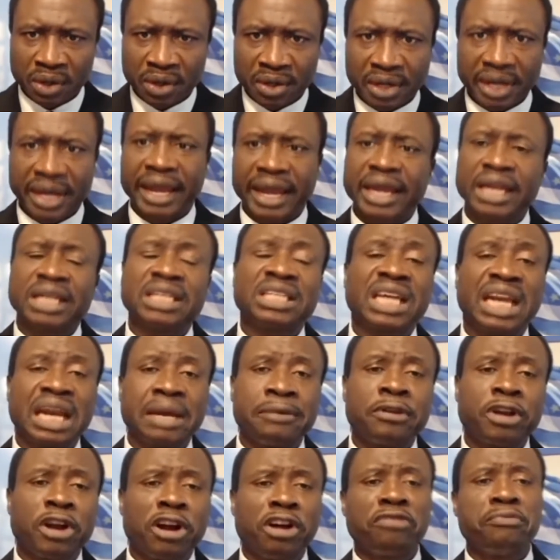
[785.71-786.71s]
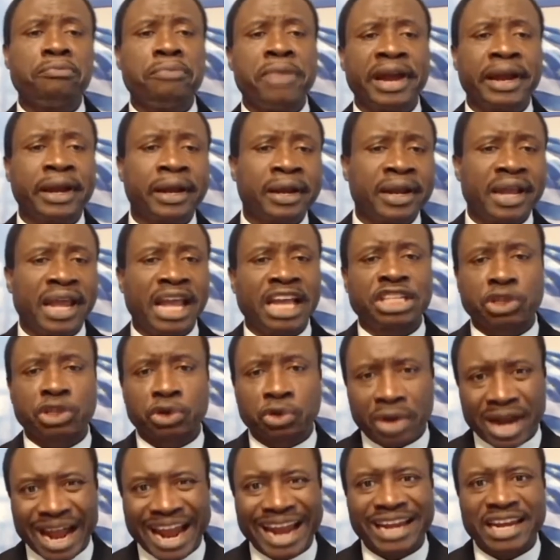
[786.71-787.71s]
The interim government is
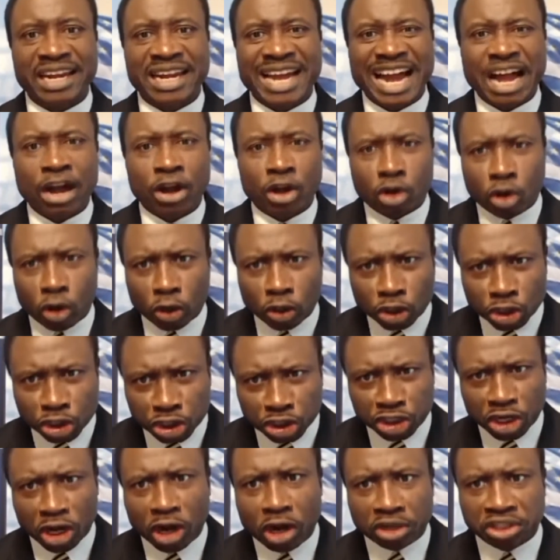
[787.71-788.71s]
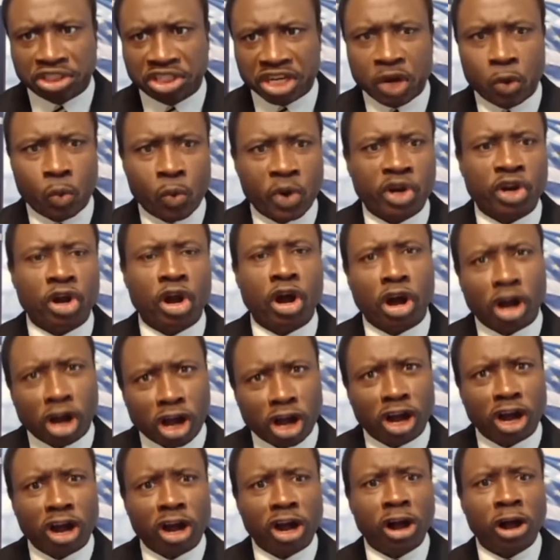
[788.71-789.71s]
right now consulting with
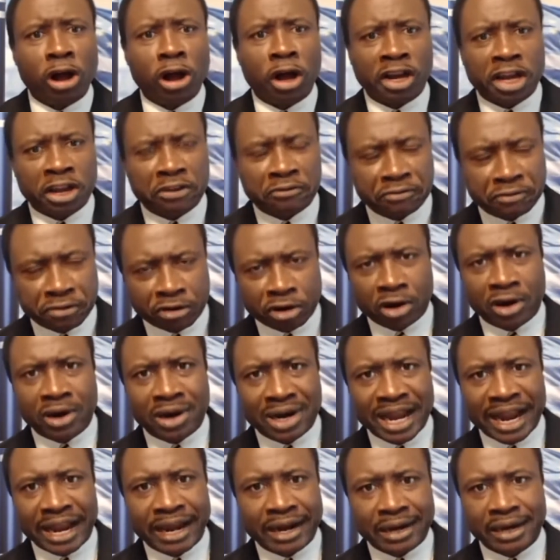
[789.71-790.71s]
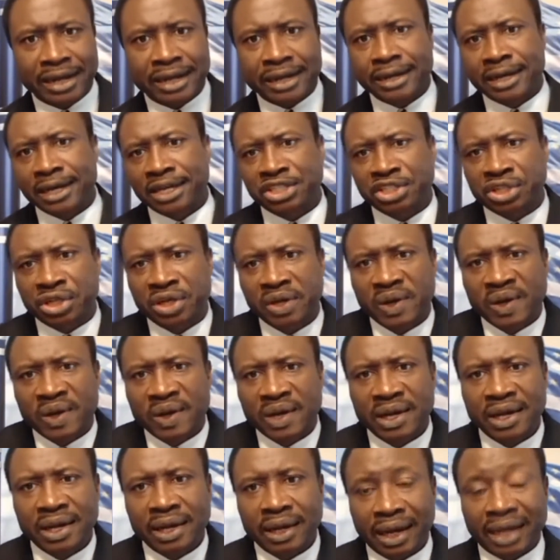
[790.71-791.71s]
all the frontline leaders
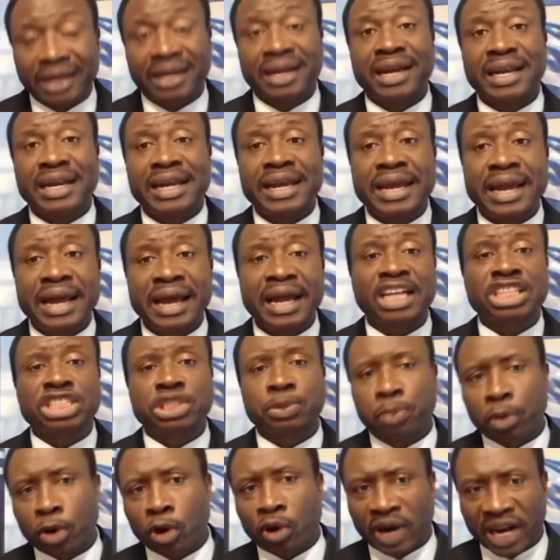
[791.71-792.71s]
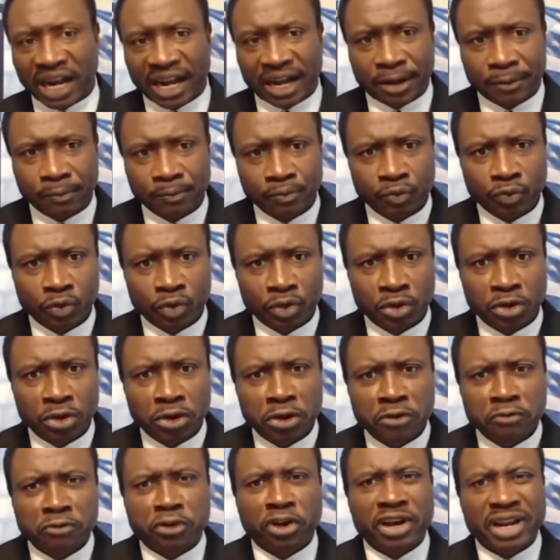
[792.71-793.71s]
in the diaspora
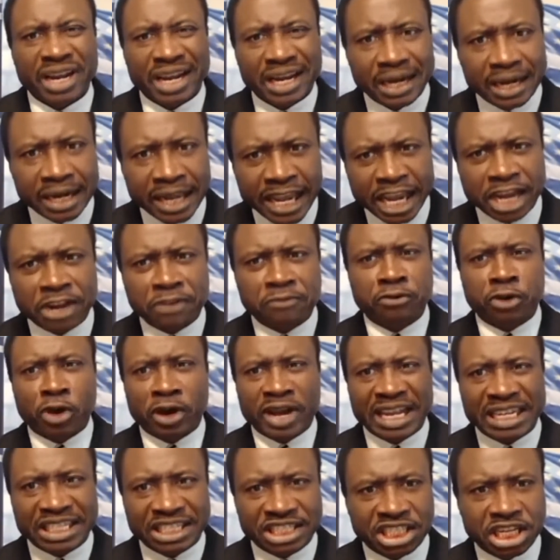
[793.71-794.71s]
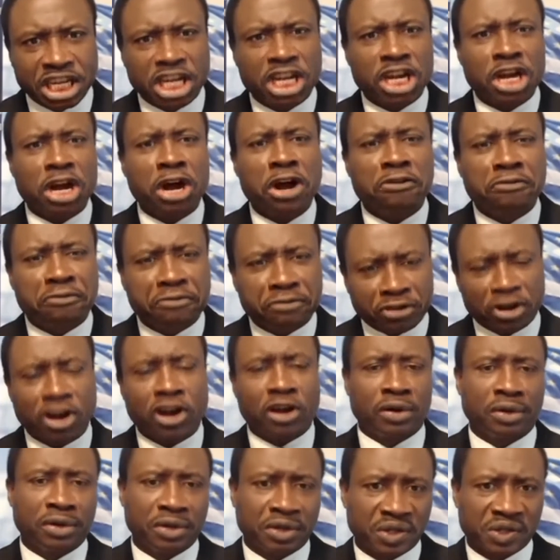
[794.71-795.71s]
for the need for a single
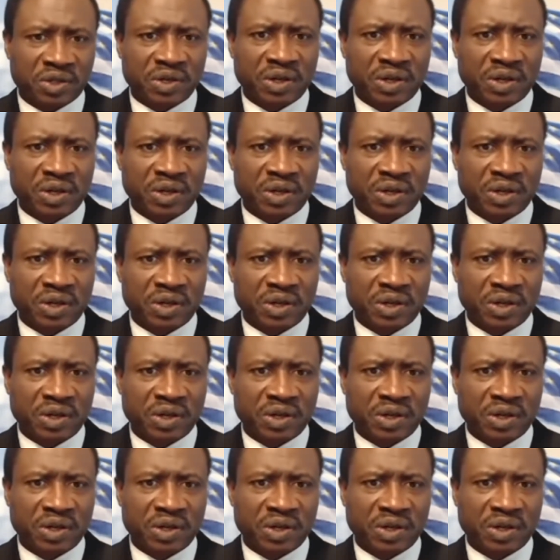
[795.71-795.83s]
front.